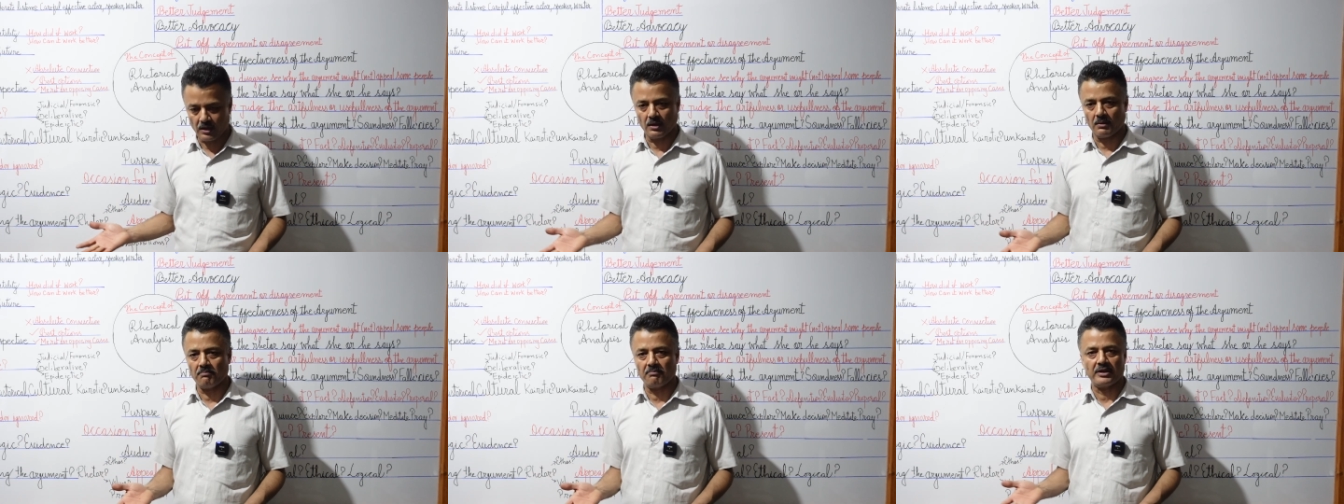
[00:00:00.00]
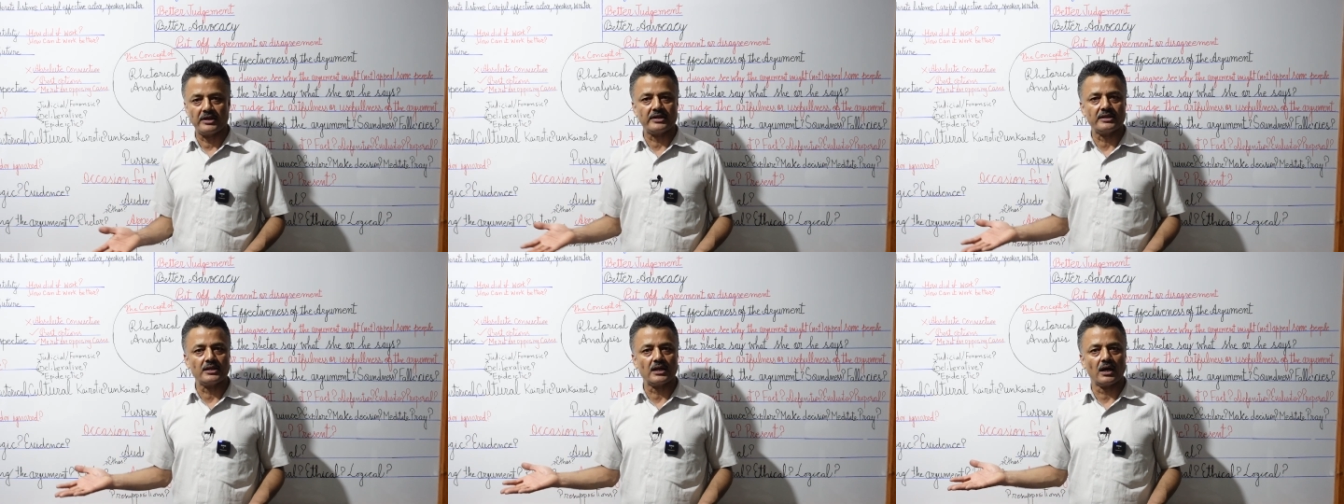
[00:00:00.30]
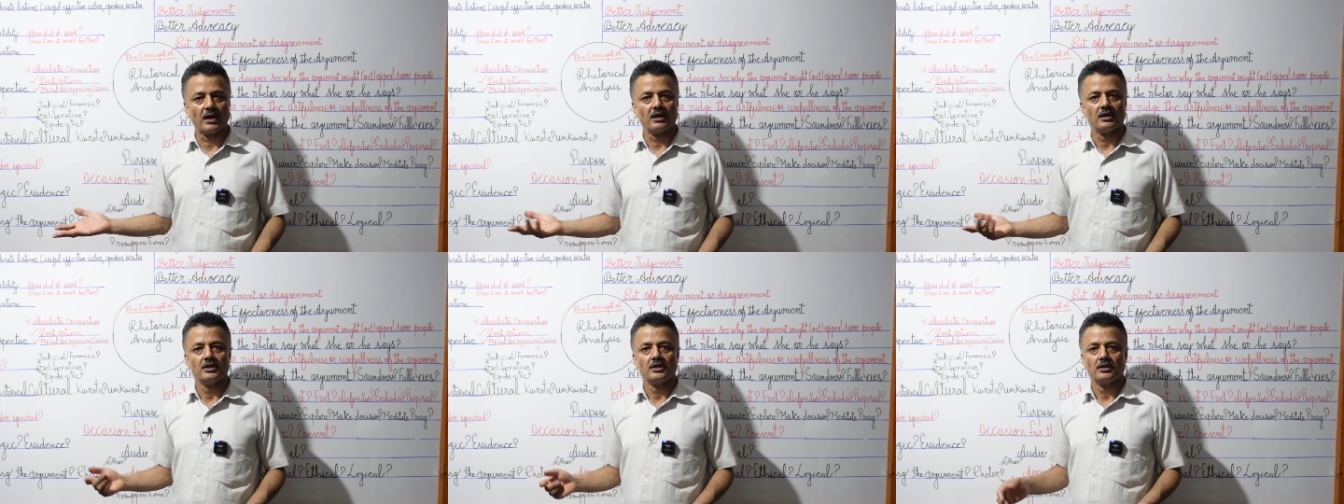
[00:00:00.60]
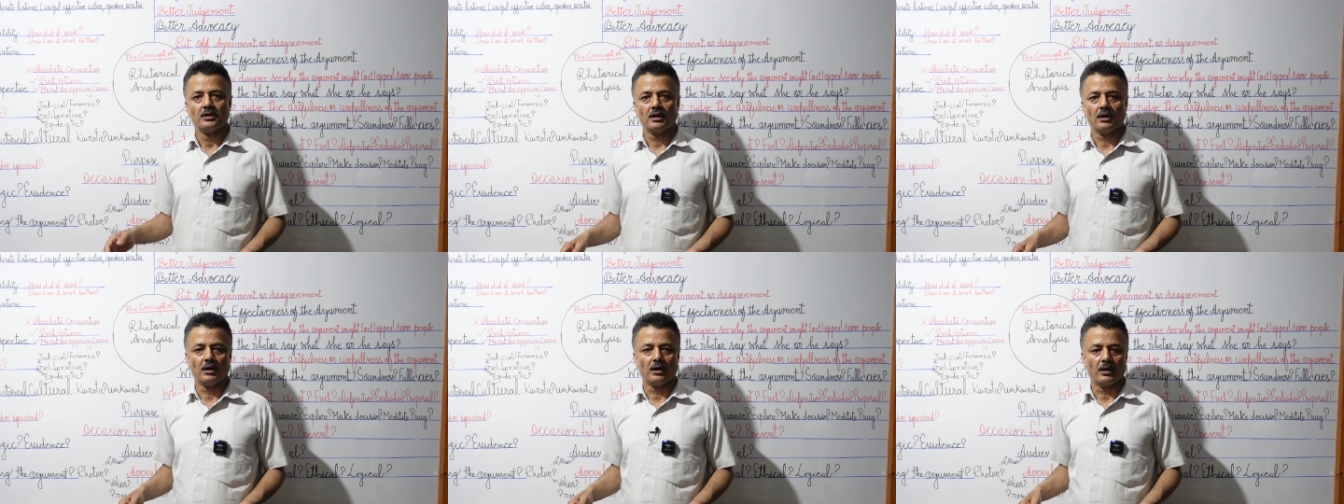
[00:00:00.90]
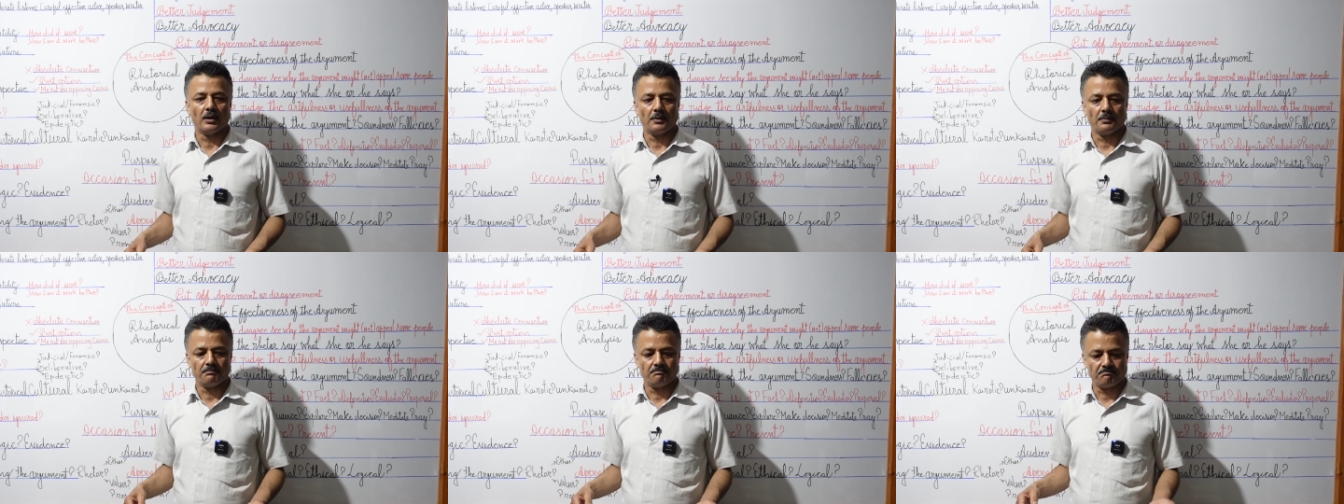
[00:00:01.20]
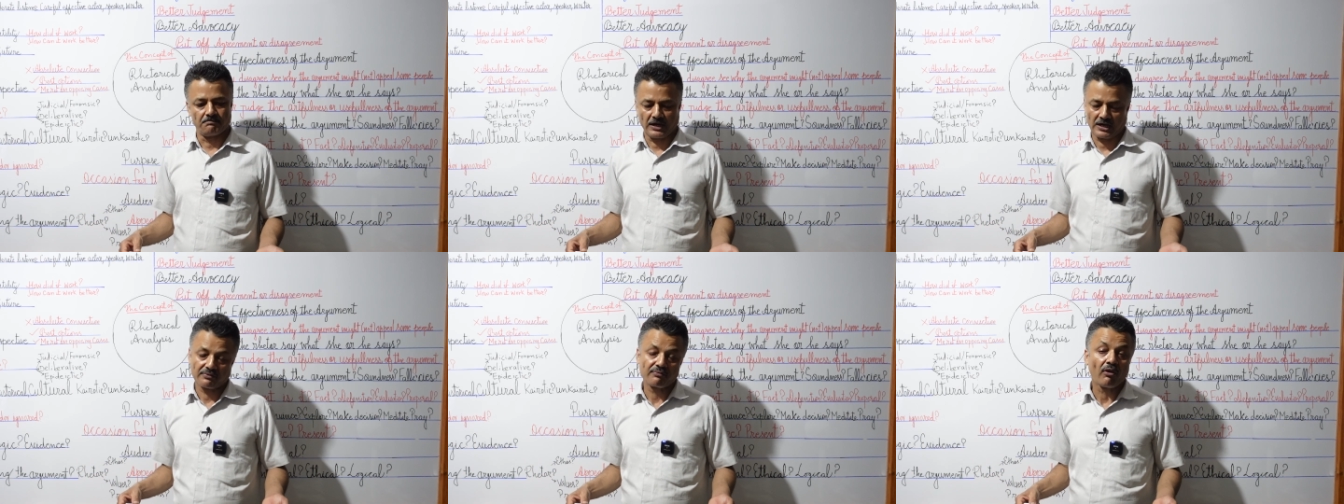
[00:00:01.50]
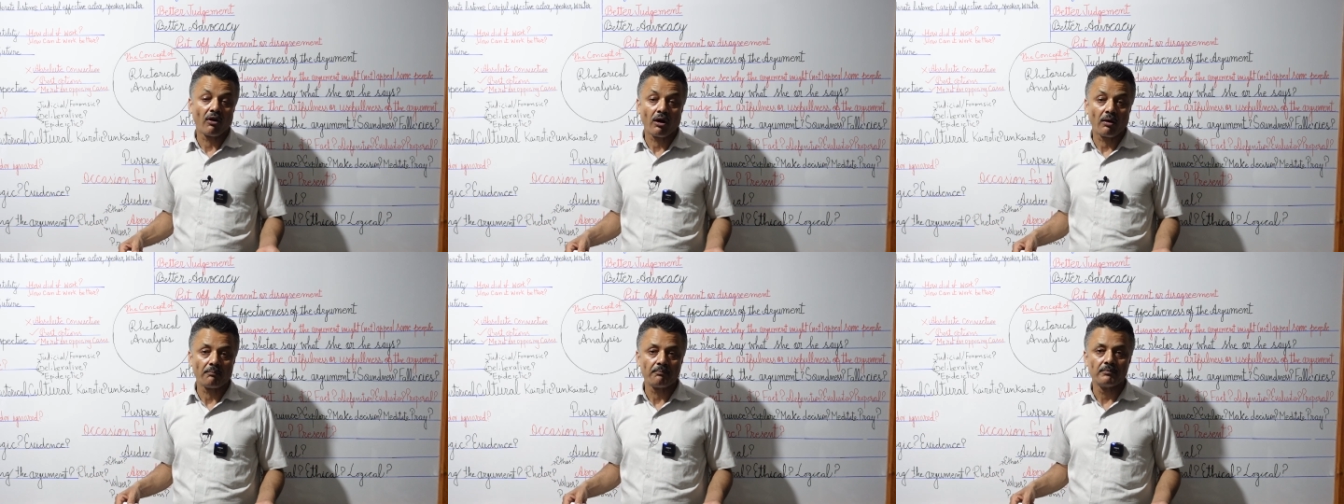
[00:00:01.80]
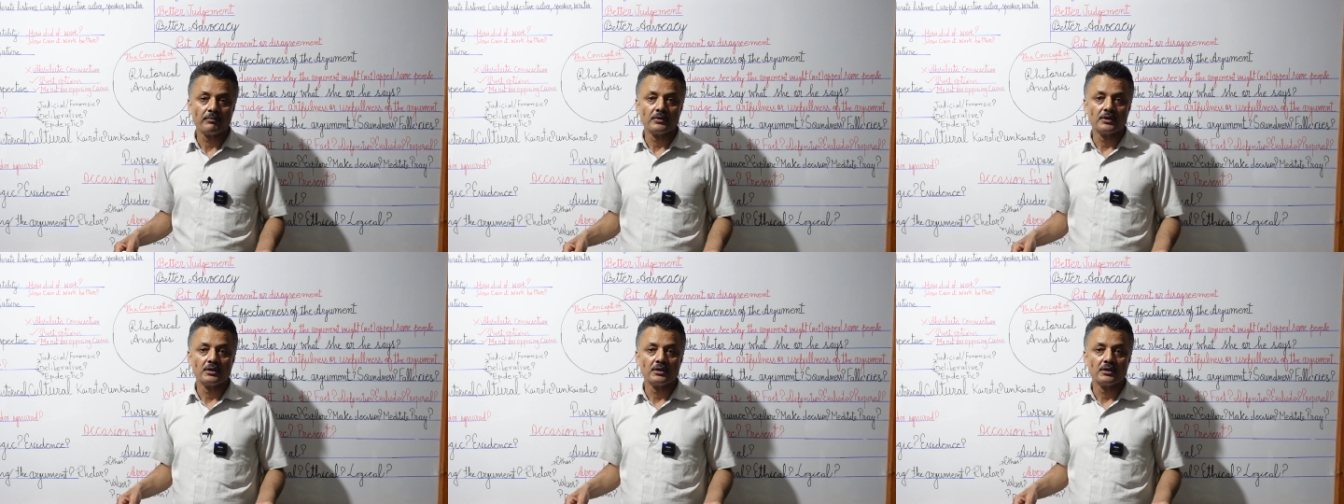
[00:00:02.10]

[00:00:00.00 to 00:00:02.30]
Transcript: media platform.